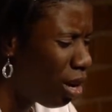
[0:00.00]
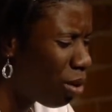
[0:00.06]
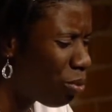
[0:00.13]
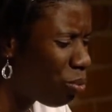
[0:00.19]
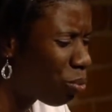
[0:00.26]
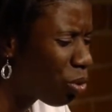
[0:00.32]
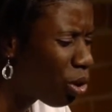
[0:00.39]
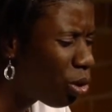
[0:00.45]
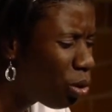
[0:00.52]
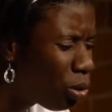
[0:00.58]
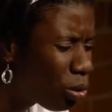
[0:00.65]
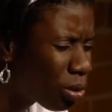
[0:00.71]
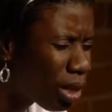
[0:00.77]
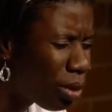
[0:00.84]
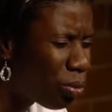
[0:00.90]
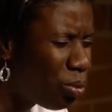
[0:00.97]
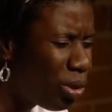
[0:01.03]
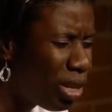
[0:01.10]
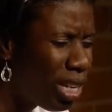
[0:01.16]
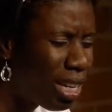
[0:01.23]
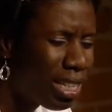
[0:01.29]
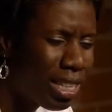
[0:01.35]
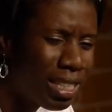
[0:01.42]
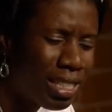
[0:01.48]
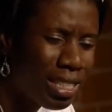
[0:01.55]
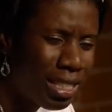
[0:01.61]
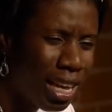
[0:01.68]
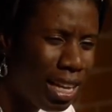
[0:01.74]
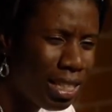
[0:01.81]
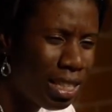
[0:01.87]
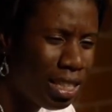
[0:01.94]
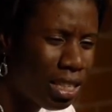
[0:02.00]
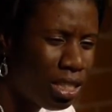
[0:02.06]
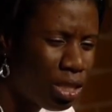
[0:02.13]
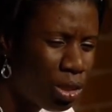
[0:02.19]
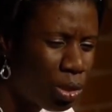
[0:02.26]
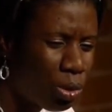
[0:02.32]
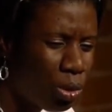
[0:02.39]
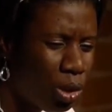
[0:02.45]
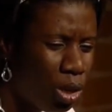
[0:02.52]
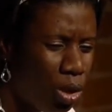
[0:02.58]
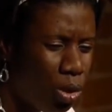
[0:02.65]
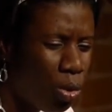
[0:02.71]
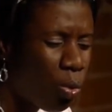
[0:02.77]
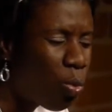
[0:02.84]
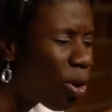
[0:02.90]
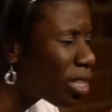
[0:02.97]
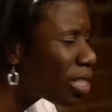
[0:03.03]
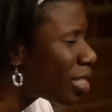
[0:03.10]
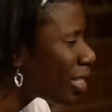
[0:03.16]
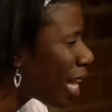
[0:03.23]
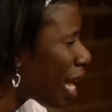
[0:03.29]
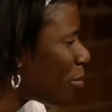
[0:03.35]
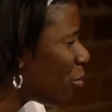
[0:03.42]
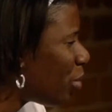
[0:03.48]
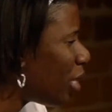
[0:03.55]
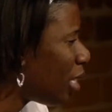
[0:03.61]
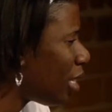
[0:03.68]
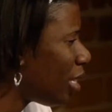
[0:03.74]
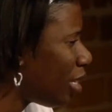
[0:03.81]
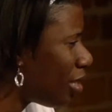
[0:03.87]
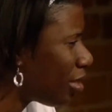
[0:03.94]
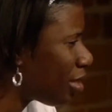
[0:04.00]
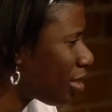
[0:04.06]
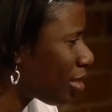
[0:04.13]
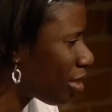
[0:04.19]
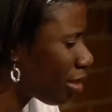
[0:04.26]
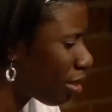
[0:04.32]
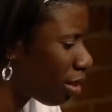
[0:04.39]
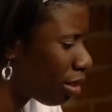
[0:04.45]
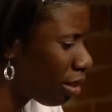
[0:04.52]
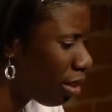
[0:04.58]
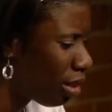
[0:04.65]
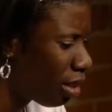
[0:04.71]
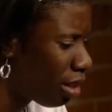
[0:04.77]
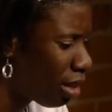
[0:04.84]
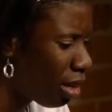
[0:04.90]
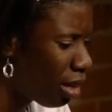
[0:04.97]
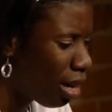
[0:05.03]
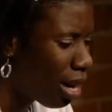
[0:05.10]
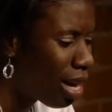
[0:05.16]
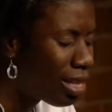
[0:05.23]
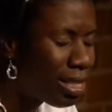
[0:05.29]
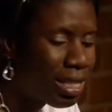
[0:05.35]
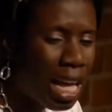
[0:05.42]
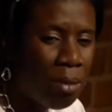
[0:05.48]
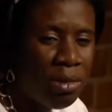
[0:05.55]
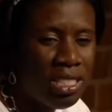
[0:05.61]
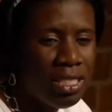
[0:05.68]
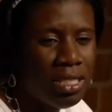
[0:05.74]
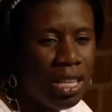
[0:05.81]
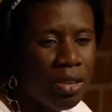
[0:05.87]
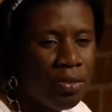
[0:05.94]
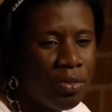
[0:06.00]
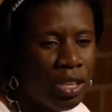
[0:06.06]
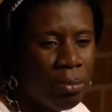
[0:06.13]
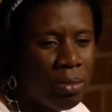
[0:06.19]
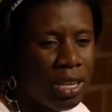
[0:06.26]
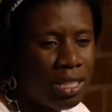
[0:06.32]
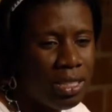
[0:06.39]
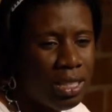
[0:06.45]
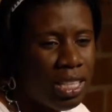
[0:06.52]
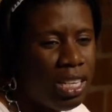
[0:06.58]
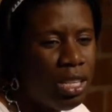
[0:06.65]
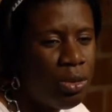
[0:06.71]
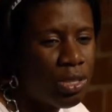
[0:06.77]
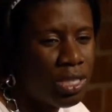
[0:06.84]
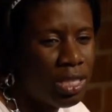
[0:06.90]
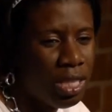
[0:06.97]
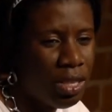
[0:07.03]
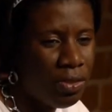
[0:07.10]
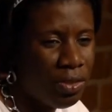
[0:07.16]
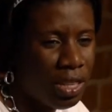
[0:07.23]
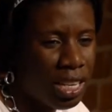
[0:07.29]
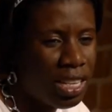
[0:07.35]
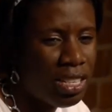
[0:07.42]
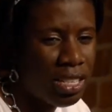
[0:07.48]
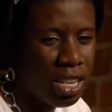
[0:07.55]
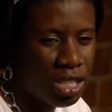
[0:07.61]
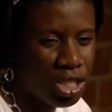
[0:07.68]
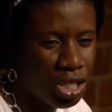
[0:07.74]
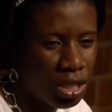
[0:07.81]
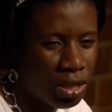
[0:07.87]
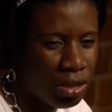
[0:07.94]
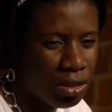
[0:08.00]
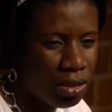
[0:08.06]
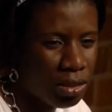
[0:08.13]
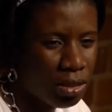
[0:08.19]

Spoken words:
a real understanding into what time really is. And time is nothing but elusive in nature.